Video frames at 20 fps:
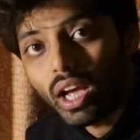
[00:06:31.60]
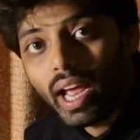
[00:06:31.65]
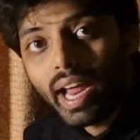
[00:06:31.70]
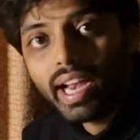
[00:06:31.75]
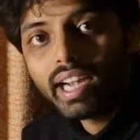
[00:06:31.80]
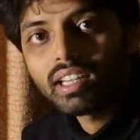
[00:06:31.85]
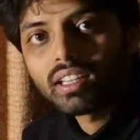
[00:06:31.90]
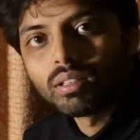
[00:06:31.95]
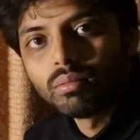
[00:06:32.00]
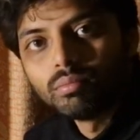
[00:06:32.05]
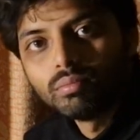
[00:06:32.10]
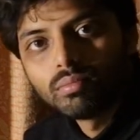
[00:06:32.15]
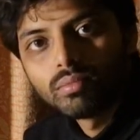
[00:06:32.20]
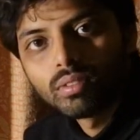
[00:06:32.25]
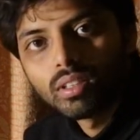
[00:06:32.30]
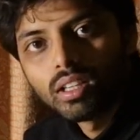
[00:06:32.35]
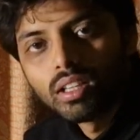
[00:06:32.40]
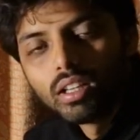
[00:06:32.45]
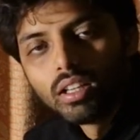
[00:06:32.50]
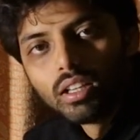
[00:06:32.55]

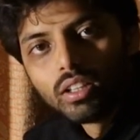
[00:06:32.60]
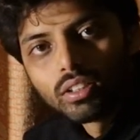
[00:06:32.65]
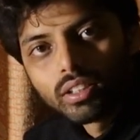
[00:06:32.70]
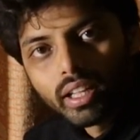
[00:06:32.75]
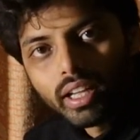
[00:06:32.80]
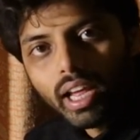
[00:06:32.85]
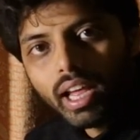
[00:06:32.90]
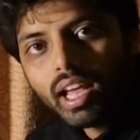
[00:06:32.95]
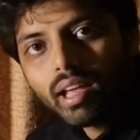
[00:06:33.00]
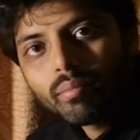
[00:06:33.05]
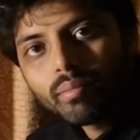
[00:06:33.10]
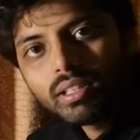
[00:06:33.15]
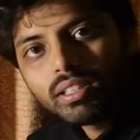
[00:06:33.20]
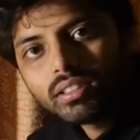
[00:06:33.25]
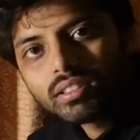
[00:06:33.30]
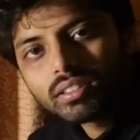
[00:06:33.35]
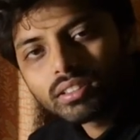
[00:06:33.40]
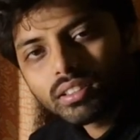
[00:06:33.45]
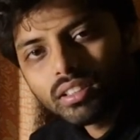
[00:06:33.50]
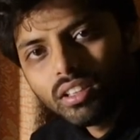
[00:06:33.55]
Atom. A
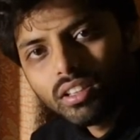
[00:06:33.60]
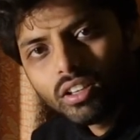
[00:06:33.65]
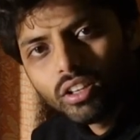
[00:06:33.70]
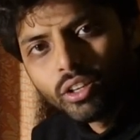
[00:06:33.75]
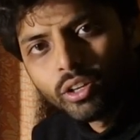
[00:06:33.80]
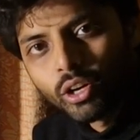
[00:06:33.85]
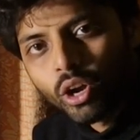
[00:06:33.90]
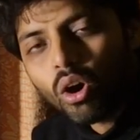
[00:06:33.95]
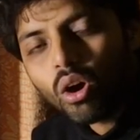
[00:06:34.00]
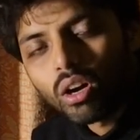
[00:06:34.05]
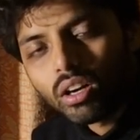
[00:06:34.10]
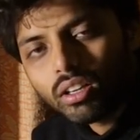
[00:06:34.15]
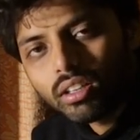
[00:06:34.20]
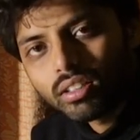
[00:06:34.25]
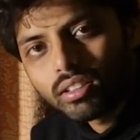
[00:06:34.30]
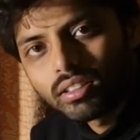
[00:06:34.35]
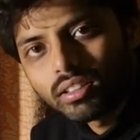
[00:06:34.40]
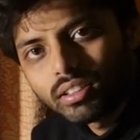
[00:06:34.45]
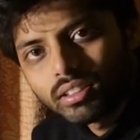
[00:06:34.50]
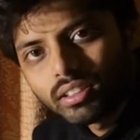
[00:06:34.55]
means not,
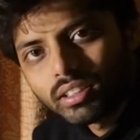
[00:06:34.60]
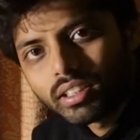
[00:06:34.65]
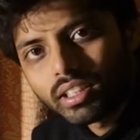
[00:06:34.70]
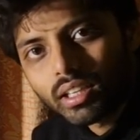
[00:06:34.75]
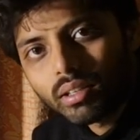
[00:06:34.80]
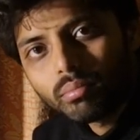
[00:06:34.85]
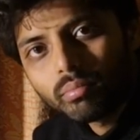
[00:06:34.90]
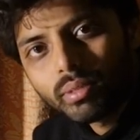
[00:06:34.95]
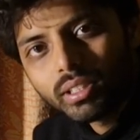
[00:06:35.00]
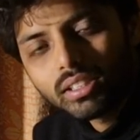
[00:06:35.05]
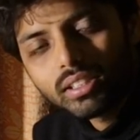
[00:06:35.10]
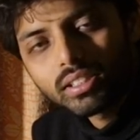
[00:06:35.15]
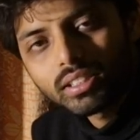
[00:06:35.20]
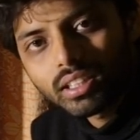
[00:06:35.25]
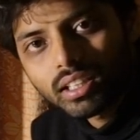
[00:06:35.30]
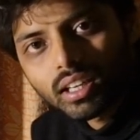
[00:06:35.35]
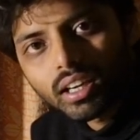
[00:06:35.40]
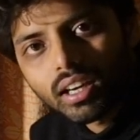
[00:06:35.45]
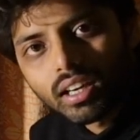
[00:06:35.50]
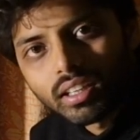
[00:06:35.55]
tum means
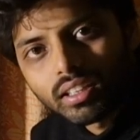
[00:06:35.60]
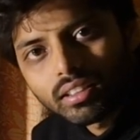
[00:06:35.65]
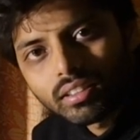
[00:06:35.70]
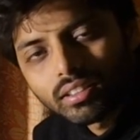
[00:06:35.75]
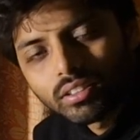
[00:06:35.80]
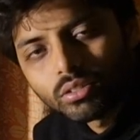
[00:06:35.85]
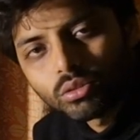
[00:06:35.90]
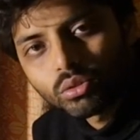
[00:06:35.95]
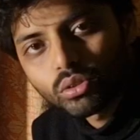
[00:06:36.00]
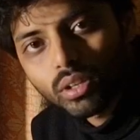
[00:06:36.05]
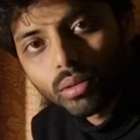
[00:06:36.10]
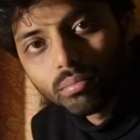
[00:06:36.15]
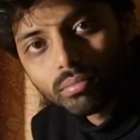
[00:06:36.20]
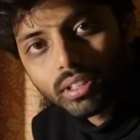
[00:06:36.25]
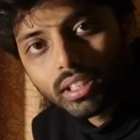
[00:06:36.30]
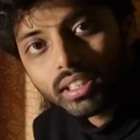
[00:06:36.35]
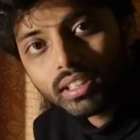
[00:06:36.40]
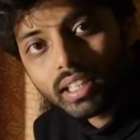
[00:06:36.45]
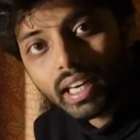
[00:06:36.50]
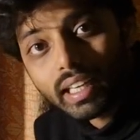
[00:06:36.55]
cut.
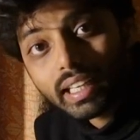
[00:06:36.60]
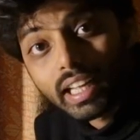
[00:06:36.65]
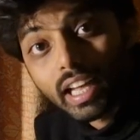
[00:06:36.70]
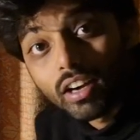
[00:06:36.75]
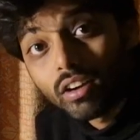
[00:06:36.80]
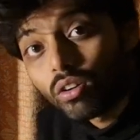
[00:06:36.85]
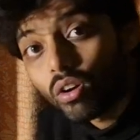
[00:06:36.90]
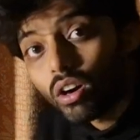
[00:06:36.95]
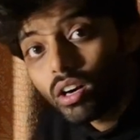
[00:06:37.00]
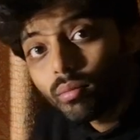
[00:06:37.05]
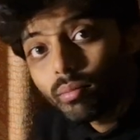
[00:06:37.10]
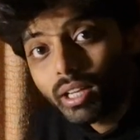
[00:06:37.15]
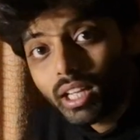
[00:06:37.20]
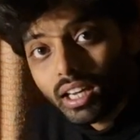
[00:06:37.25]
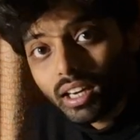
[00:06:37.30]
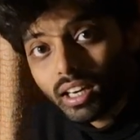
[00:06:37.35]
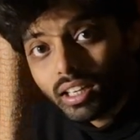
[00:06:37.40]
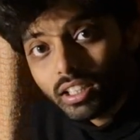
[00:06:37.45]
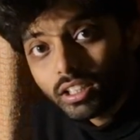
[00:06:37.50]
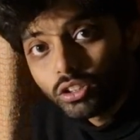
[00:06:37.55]
Something that cannot be
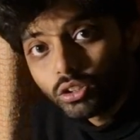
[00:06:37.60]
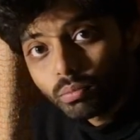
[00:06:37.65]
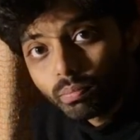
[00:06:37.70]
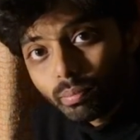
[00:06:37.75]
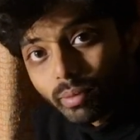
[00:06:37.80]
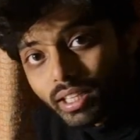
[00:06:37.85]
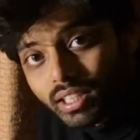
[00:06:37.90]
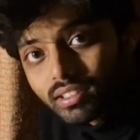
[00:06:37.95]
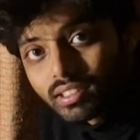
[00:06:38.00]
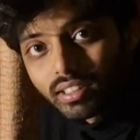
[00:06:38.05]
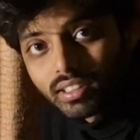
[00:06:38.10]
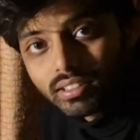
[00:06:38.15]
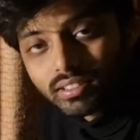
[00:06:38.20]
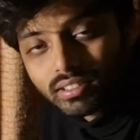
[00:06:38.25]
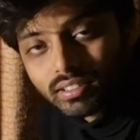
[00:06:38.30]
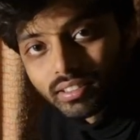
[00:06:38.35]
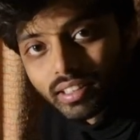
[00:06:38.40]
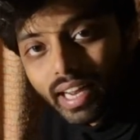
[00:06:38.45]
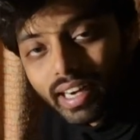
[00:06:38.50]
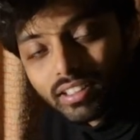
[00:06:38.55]
cut into
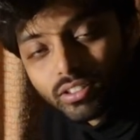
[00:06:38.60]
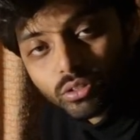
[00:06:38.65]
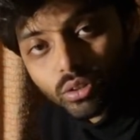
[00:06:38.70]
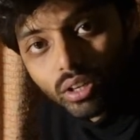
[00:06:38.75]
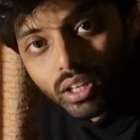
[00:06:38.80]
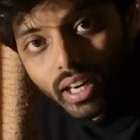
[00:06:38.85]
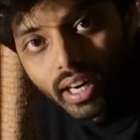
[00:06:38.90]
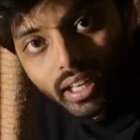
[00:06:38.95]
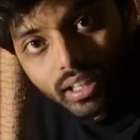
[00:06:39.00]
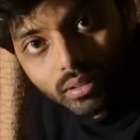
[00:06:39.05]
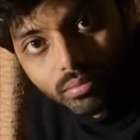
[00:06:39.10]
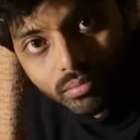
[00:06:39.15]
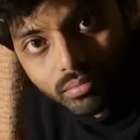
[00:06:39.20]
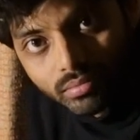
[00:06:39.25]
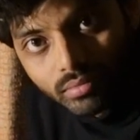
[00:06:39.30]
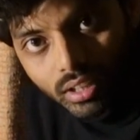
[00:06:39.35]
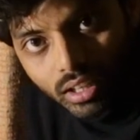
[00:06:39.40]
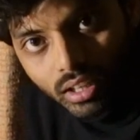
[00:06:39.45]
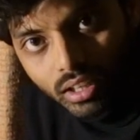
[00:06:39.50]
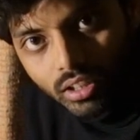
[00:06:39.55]
pieces, that's called atom.